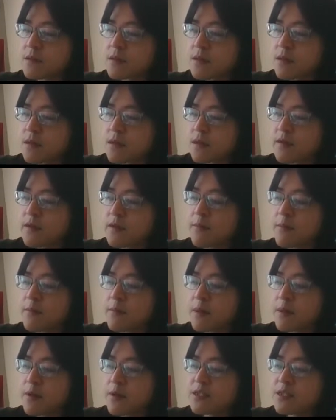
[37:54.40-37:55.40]
remember
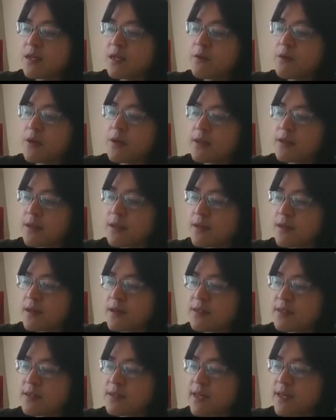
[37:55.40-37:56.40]
postulate one
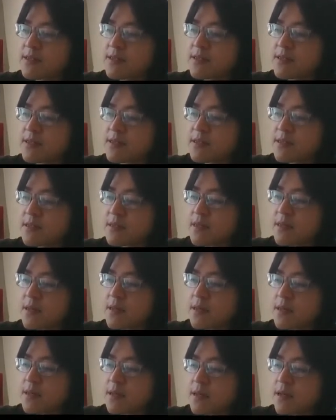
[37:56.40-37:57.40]
states
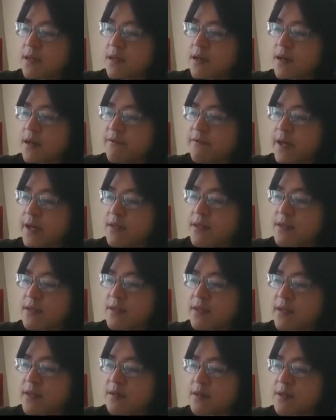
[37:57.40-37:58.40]
are vectors in
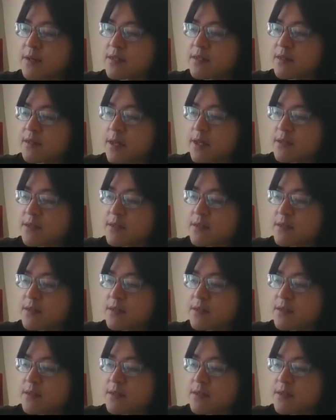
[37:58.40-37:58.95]
Hilbert space,